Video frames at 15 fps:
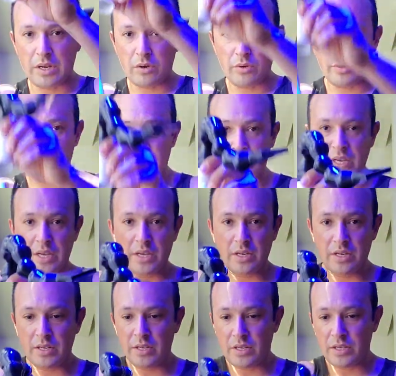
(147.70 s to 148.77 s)
go inside.
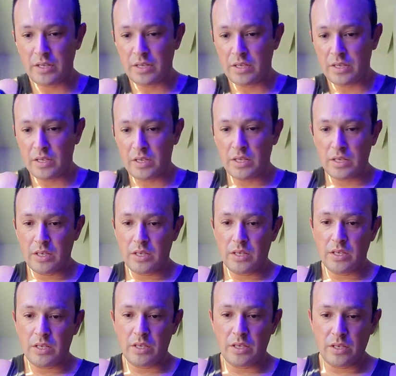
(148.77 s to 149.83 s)

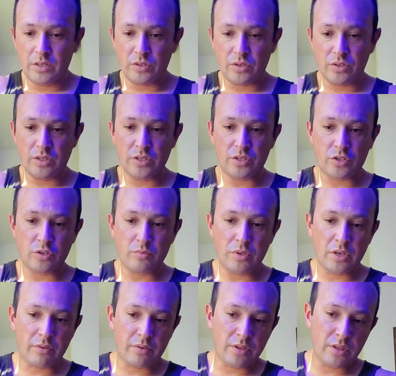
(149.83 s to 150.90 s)
So this should be
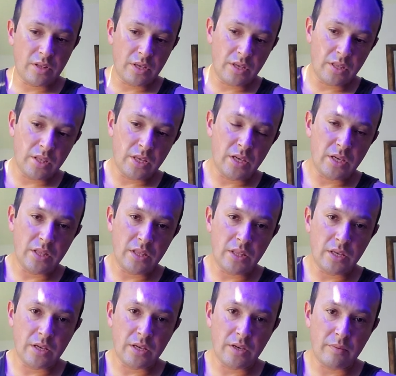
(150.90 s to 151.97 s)

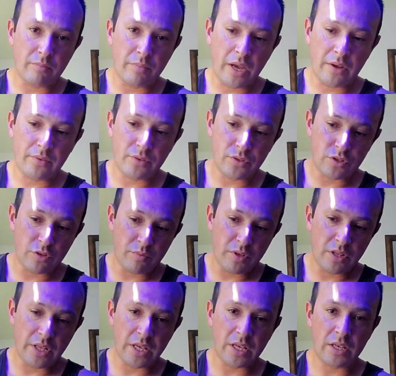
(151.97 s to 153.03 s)
the baffles should be
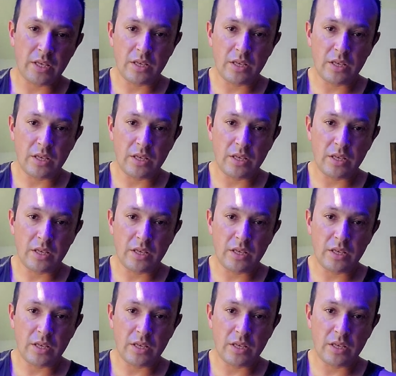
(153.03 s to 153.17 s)
like